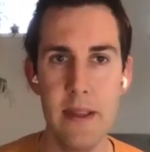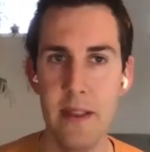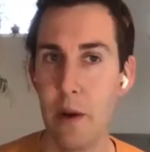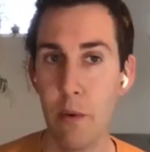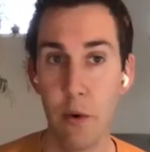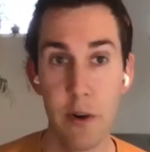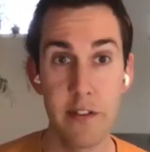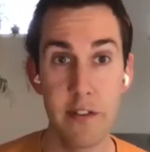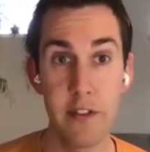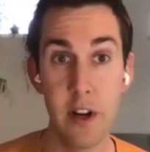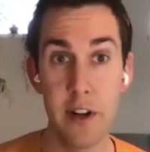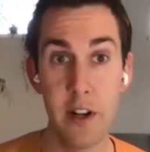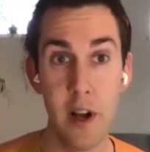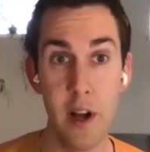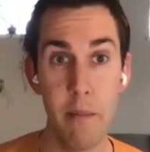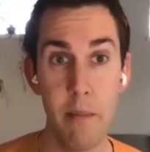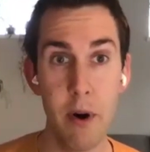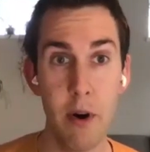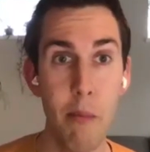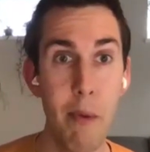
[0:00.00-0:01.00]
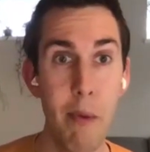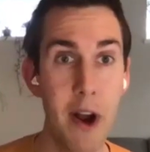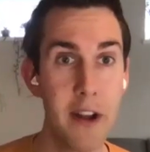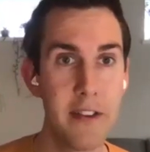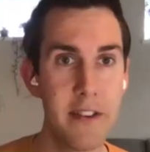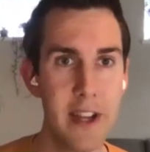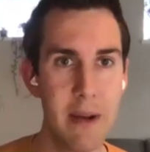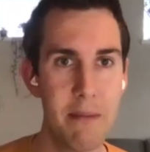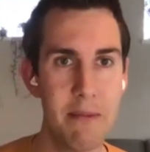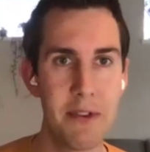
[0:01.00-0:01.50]
they were just starting up a
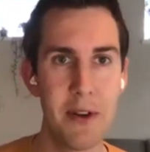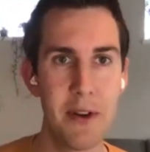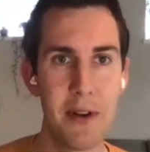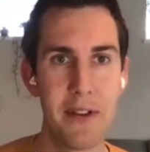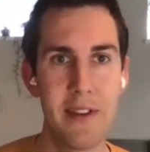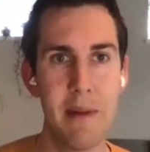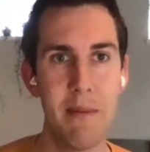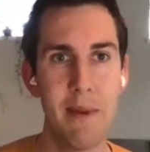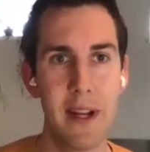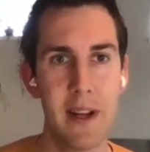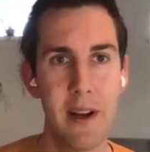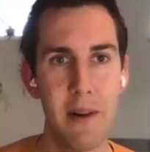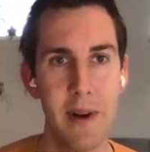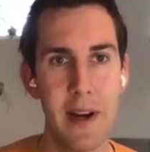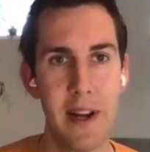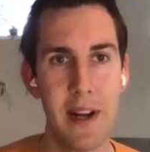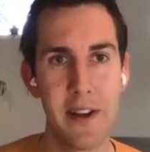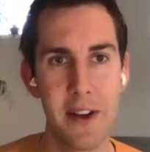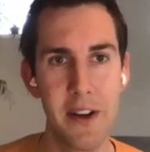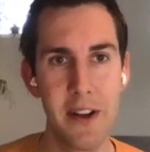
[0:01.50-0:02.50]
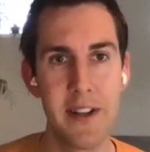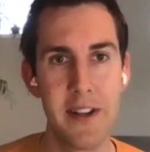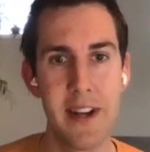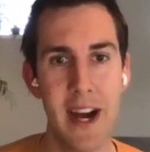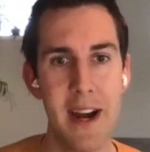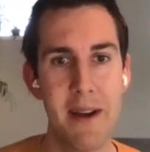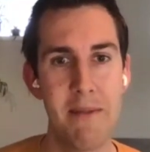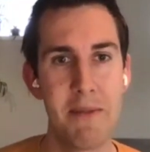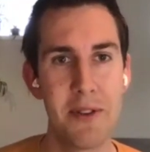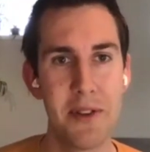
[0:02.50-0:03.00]
robotics team, so it seemed like a really good
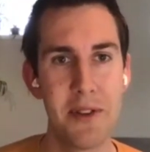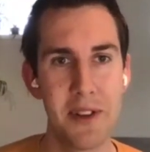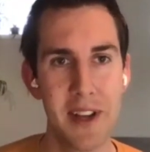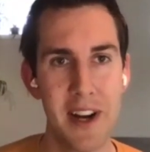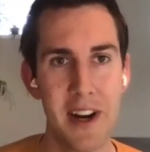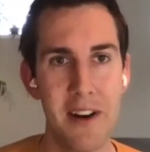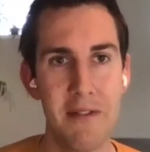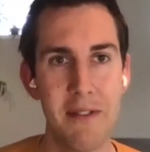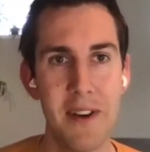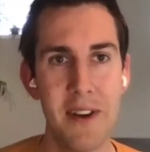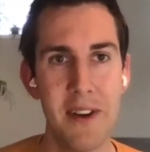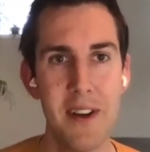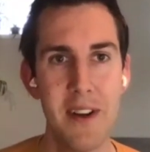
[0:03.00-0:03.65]
time to kind of